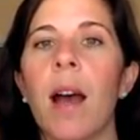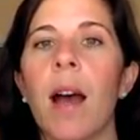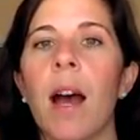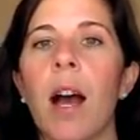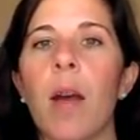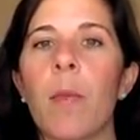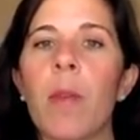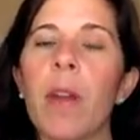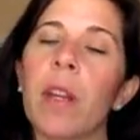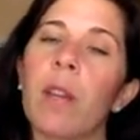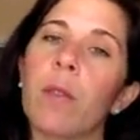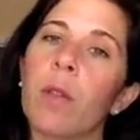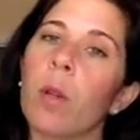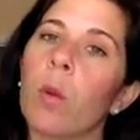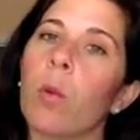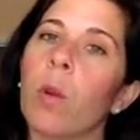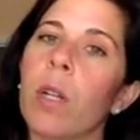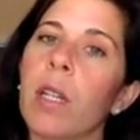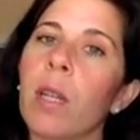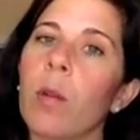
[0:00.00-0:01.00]
And if
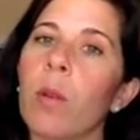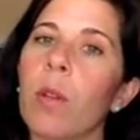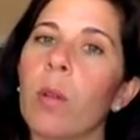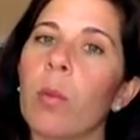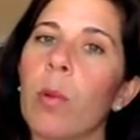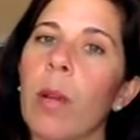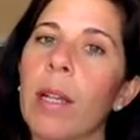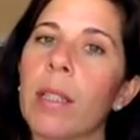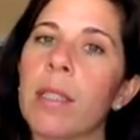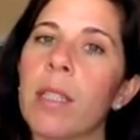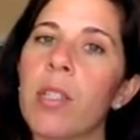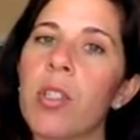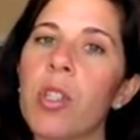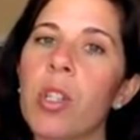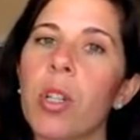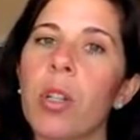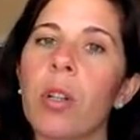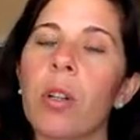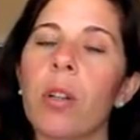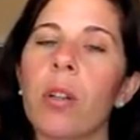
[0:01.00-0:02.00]
you're working with a
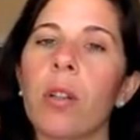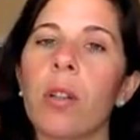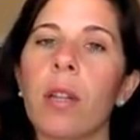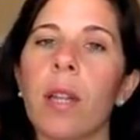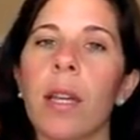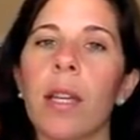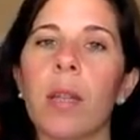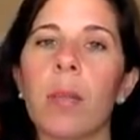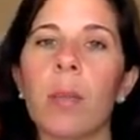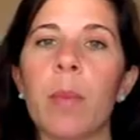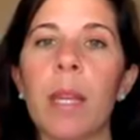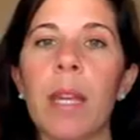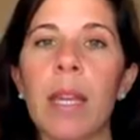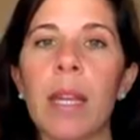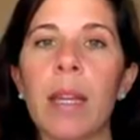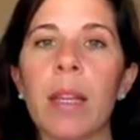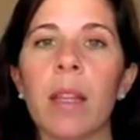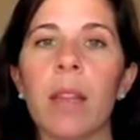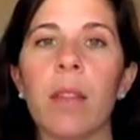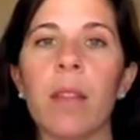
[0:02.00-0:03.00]
practitioner like
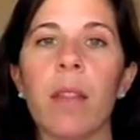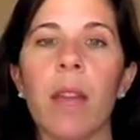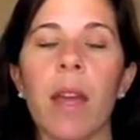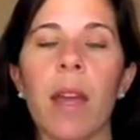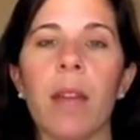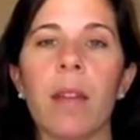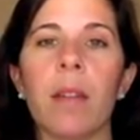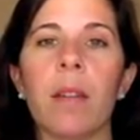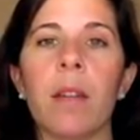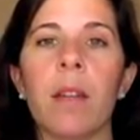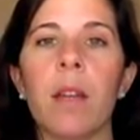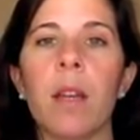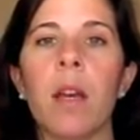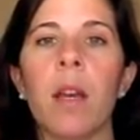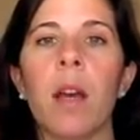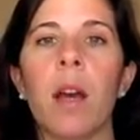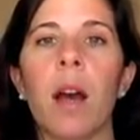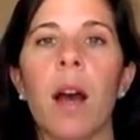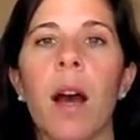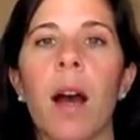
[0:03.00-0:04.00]
me,
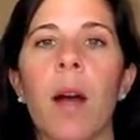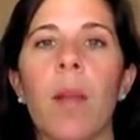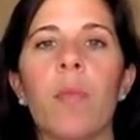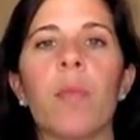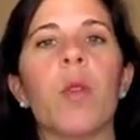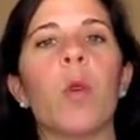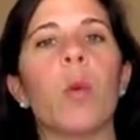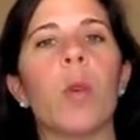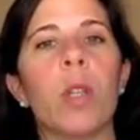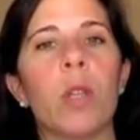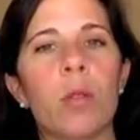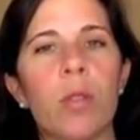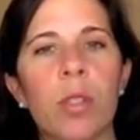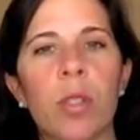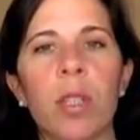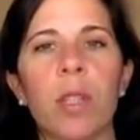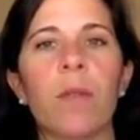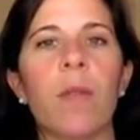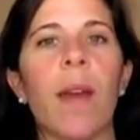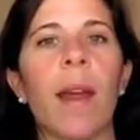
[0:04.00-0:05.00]
then we
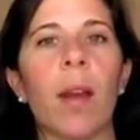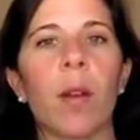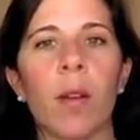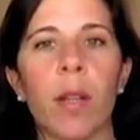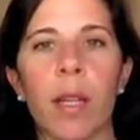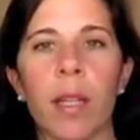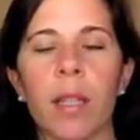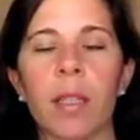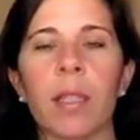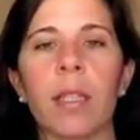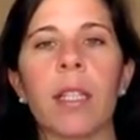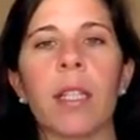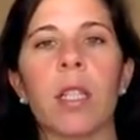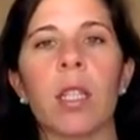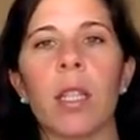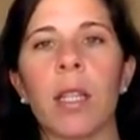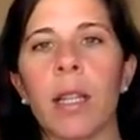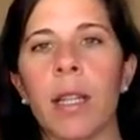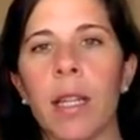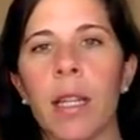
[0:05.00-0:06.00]
usually vary it a
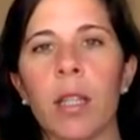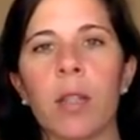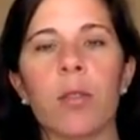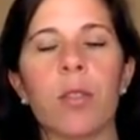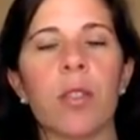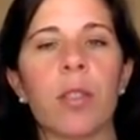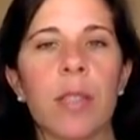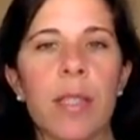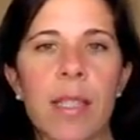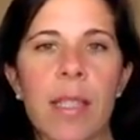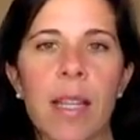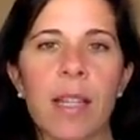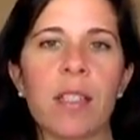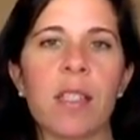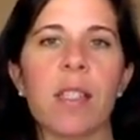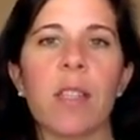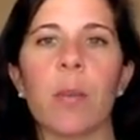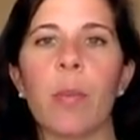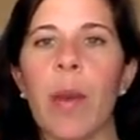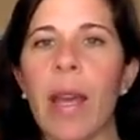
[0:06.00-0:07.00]
little, and I usually
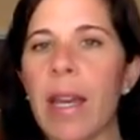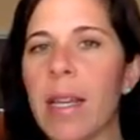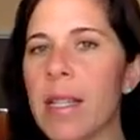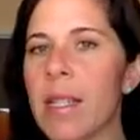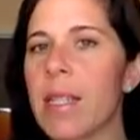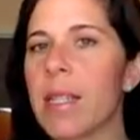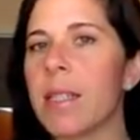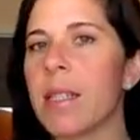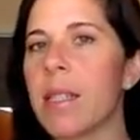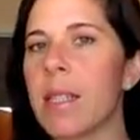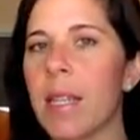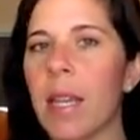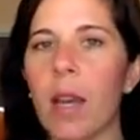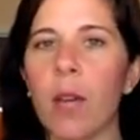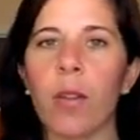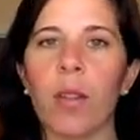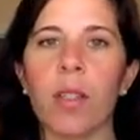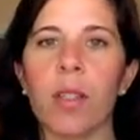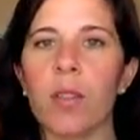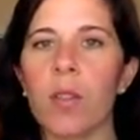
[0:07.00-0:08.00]
sense the pace and see
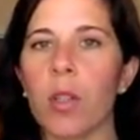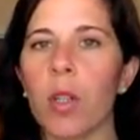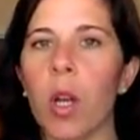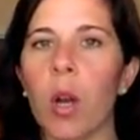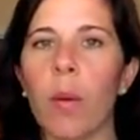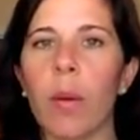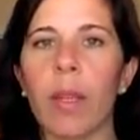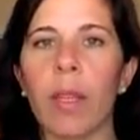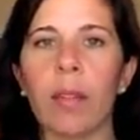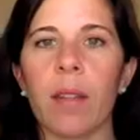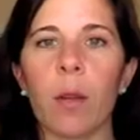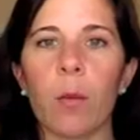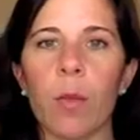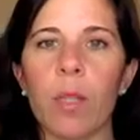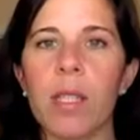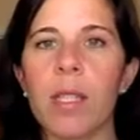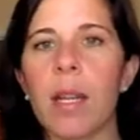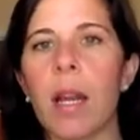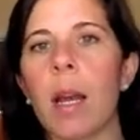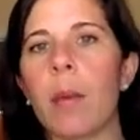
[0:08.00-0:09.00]
how things are going, and then we
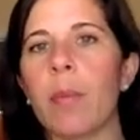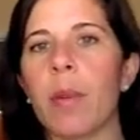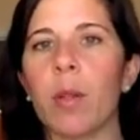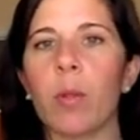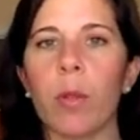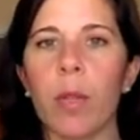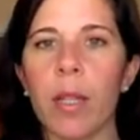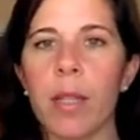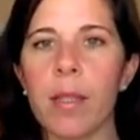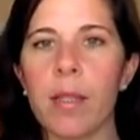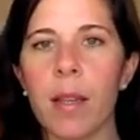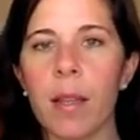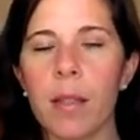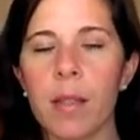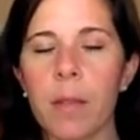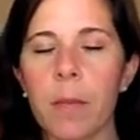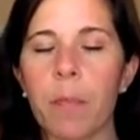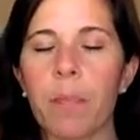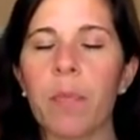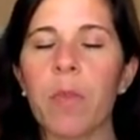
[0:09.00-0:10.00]
stop and
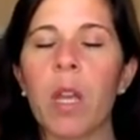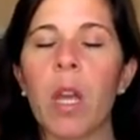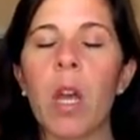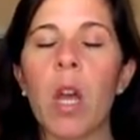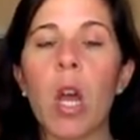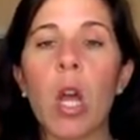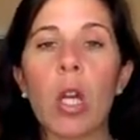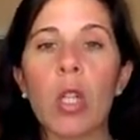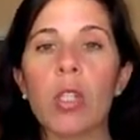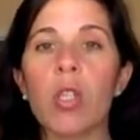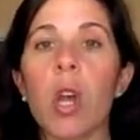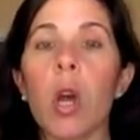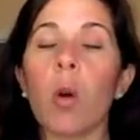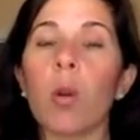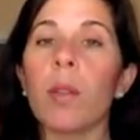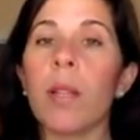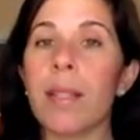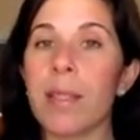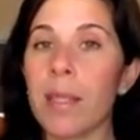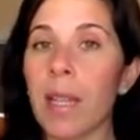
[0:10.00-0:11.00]
reassess. So
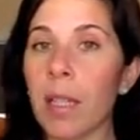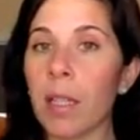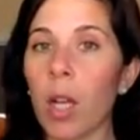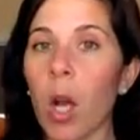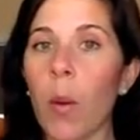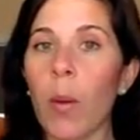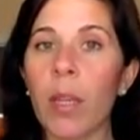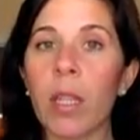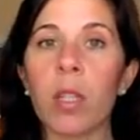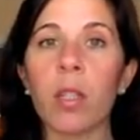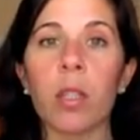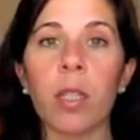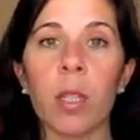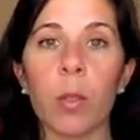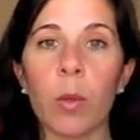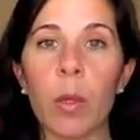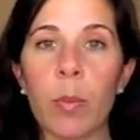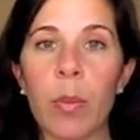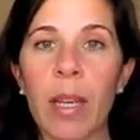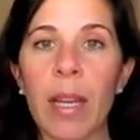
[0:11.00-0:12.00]
let's get going. You're going
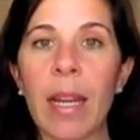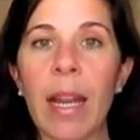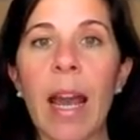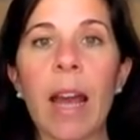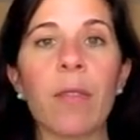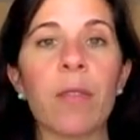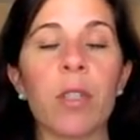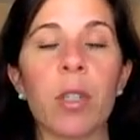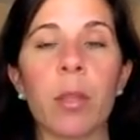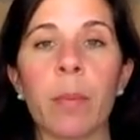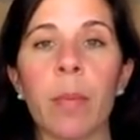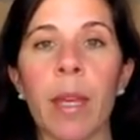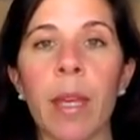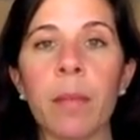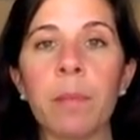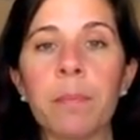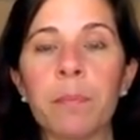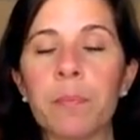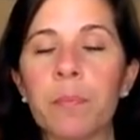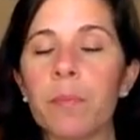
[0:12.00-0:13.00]
to repeat after me.